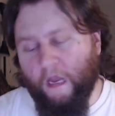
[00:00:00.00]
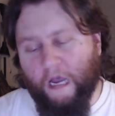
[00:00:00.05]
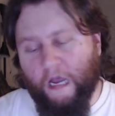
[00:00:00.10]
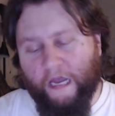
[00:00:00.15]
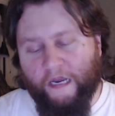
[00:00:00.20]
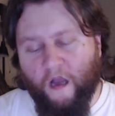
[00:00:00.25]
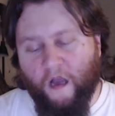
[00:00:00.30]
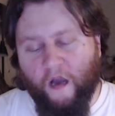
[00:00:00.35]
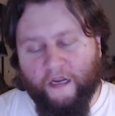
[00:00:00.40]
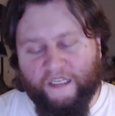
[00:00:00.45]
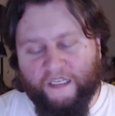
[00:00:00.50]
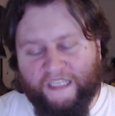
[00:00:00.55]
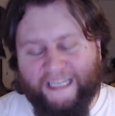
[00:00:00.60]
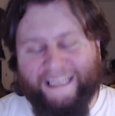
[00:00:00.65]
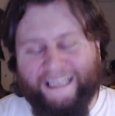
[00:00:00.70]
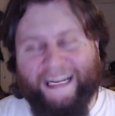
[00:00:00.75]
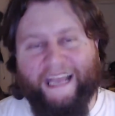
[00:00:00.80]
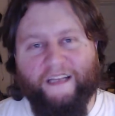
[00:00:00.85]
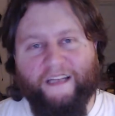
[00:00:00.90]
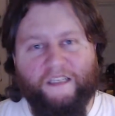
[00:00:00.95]
Not as
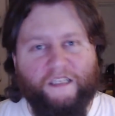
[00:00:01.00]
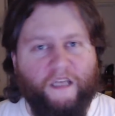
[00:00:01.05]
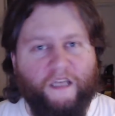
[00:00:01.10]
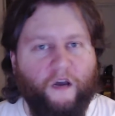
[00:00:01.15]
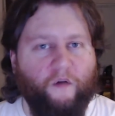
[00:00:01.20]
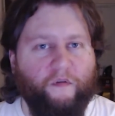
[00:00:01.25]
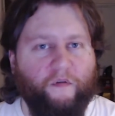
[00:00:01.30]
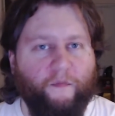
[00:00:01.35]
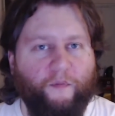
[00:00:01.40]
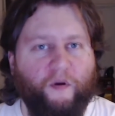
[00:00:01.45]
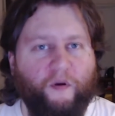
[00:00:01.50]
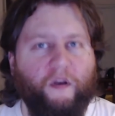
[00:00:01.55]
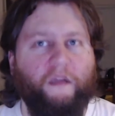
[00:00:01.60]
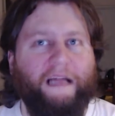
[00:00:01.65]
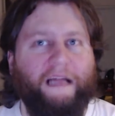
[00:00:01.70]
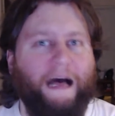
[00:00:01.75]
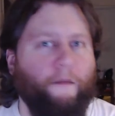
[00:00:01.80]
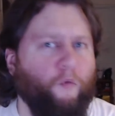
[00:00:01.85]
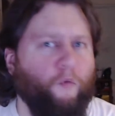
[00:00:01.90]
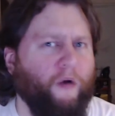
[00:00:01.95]
intense though. They're putting a
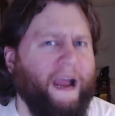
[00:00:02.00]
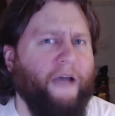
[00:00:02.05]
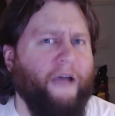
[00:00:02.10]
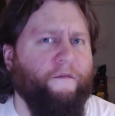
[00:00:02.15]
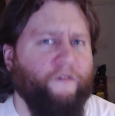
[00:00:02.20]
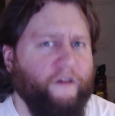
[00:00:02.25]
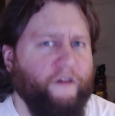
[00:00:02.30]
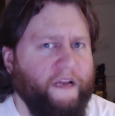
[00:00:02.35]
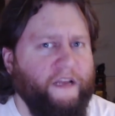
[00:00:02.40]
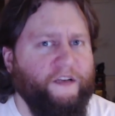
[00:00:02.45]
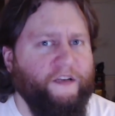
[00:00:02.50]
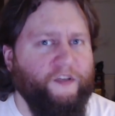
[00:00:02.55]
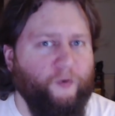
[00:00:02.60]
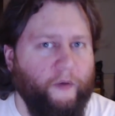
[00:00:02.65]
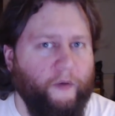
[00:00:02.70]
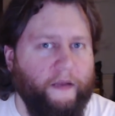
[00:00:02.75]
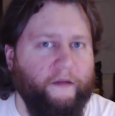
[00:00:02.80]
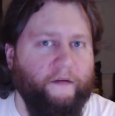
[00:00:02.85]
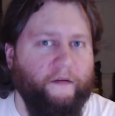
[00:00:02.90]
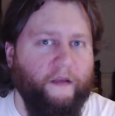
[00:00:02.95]
lot more effort into
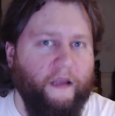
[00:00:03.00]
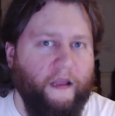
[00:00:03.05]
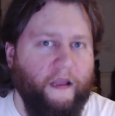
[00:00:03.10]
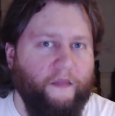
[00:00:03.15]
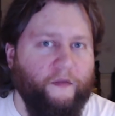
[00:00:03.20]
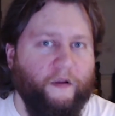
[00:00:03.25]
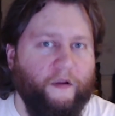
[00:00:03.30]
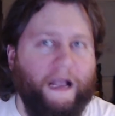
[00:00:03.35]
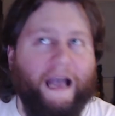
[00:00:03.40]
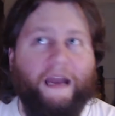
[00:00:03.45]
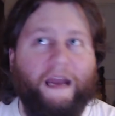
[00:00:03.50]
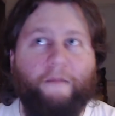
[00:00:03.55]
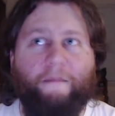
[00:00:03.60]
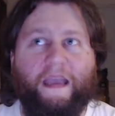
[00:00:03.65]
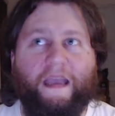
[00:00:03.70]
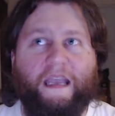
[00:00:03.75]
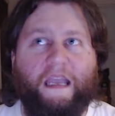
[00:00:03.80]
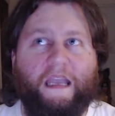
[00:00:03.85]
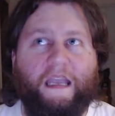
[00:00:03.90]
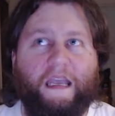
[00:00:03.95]
it. They're kind of
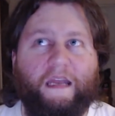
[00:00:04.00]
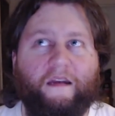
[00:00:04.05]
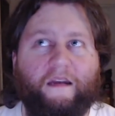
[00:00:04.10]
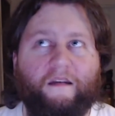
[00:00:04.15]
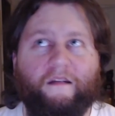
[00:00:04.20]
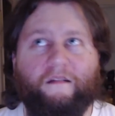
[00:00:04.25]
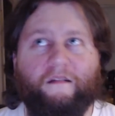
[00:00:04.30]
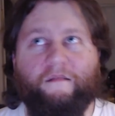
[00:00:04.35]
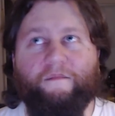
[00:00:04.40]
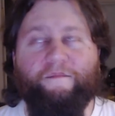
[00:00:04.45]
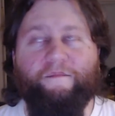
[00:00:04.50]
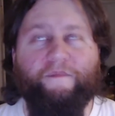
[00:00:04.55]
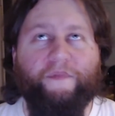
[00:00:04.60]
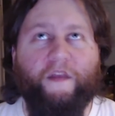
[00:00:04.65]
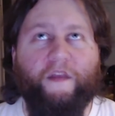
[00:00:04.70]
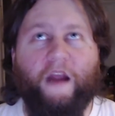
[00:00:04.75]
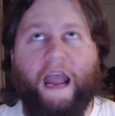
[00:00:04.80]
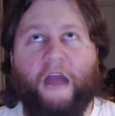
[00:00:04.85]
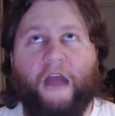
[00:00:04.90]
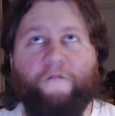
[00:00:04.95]
making it.
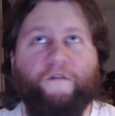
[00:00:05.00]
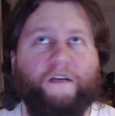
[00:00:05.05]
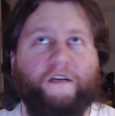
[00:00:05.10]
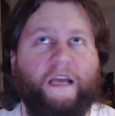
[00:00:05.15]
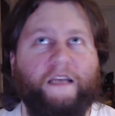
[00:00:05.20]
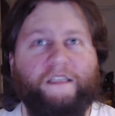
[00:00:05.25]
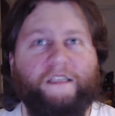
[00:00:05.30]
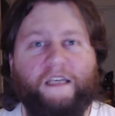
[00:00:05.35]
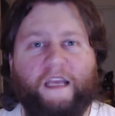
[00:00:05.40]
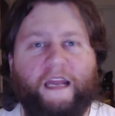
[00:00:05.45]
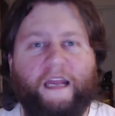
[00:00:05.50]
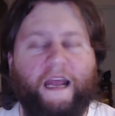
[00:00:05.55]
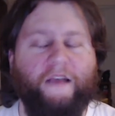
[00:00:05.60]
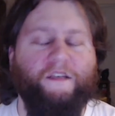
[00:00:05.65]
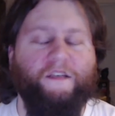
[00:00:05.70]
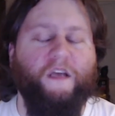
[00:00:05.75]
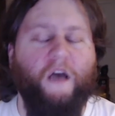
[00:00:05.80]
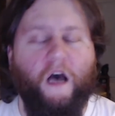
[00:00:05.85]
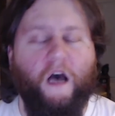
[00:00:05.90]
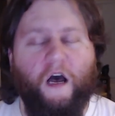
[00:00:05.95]
They're advertising it
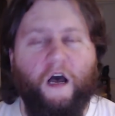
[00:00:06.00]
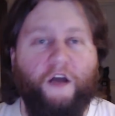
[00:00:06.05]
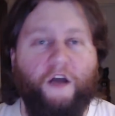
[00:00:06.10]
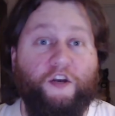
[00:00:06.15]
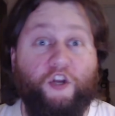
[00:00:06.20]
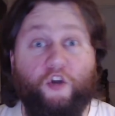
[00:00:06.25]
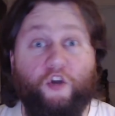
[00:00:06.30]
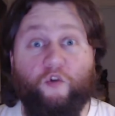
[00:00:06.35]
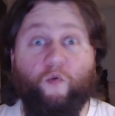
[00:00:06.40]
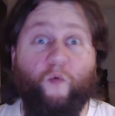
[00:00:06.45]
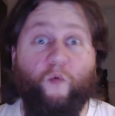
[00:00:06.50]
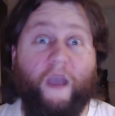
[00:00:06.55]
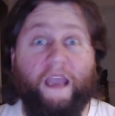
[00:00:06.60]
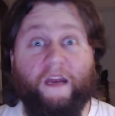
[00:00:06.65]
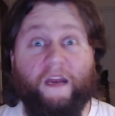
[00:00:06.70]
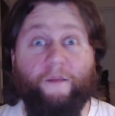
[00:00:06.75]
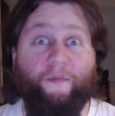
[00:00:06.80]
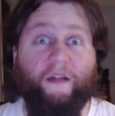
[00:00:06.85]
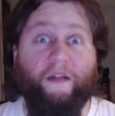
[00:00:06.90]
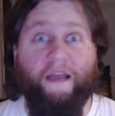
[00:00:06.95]
as a new way
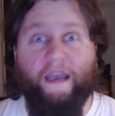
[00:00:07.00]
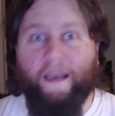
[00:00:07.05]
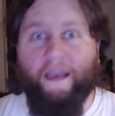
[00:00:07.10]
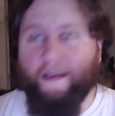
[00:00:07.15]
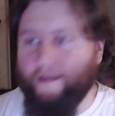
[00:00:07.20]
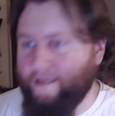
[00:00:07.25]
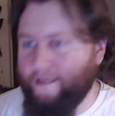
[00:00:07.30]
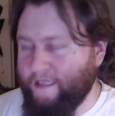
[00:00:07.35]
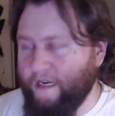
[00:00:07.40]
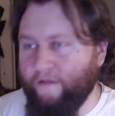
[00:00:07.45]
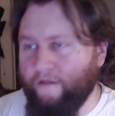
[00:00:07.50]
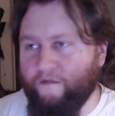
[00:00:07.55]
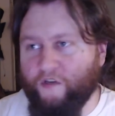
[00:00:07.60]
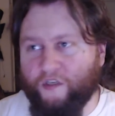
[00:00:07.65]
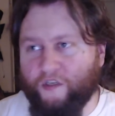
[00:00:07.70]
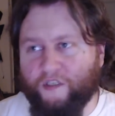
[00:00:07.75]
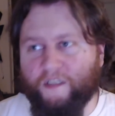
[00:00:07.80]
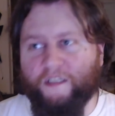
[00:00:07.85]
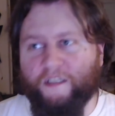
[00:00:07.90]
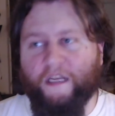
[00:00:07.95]
to play instead of
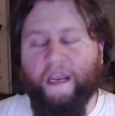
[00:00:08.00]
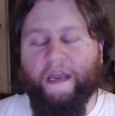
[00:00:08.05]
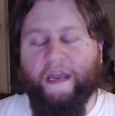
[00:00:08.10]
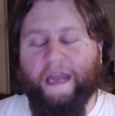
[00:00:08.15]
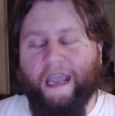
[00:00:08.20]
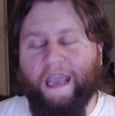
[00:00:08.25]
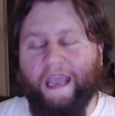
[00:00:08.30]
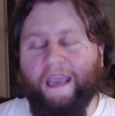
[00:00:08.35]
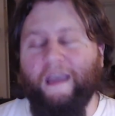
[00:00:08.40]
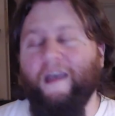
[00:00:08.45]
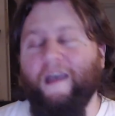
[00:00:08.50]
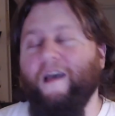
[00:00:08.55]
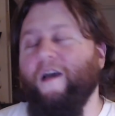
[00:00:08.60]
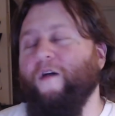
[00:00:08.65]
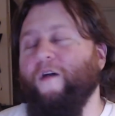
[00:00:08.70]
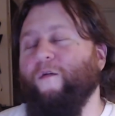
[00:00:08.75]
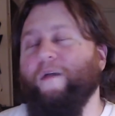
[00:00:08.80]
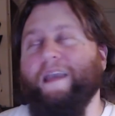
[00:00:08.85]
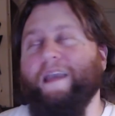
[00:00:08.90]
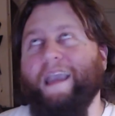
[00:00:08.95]
just saying, hey,
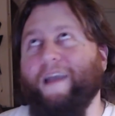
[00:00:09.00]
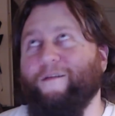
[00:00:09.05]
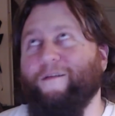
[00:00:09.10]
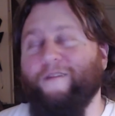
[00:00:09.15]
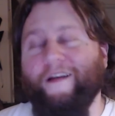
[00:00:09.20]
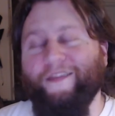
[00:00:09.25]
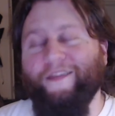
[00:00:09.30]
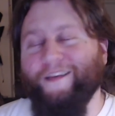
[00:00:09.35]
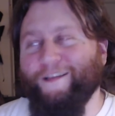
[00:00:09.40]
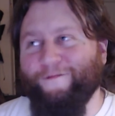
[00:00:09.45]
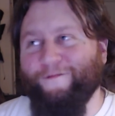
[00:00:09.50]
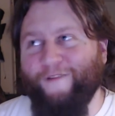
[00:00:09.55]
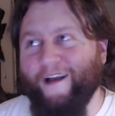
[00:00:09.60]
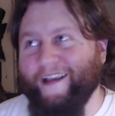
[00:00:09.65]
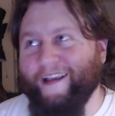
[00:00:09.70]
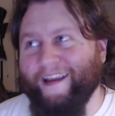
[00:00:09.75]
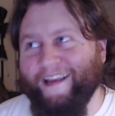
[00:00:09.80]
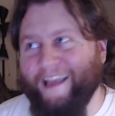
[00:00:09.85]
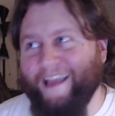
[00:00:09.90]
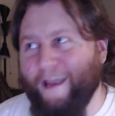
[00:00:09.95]
we can't run this
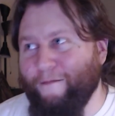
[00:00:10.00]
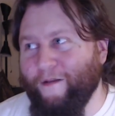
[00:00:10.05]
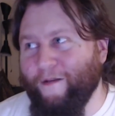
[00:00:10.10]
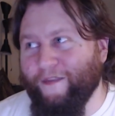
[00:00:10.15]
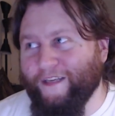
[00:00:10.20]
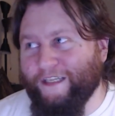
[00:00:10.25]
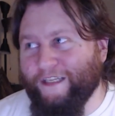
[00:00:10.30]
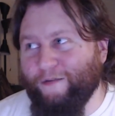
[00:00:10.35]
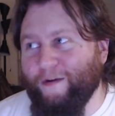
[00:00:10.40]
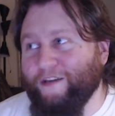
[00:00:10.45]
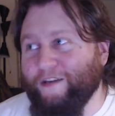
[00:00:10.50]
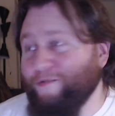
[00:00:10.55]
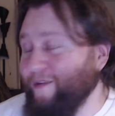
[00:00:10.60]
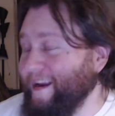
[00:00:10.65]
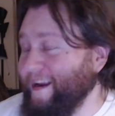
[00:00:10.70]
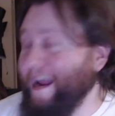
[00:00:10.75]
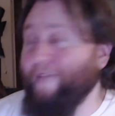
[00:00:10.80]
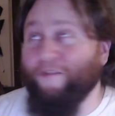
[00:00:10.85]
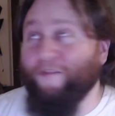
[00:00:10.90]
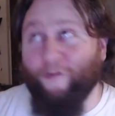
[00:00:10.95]
fucking game on the Switch. We're
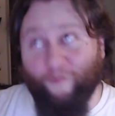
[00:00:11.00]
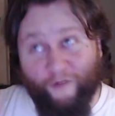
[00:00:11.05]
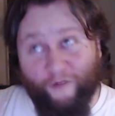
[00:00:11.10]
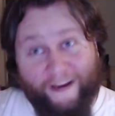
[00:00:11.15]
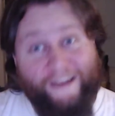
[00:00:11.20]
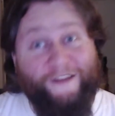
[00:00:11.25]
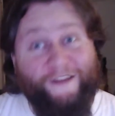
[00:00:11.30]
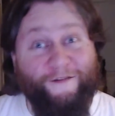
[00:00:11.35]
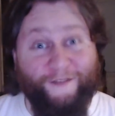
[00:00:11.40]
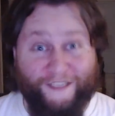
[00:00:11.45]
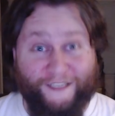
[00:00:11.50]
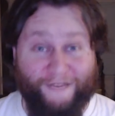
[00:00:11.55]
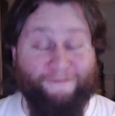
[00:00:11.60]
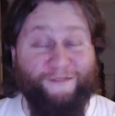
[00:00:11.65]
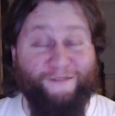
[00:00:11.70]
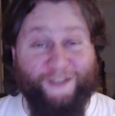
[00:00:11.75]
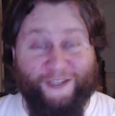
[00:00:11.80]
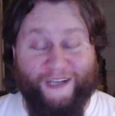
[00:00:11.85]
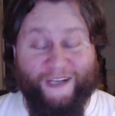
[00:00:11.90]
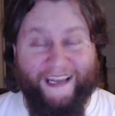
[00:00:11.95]
going to have to redo some
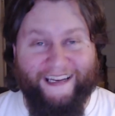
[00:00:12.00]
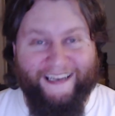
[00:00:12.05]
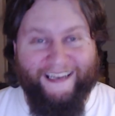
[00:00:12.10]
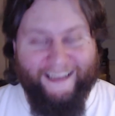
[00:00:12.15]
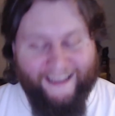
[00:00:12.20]
shit.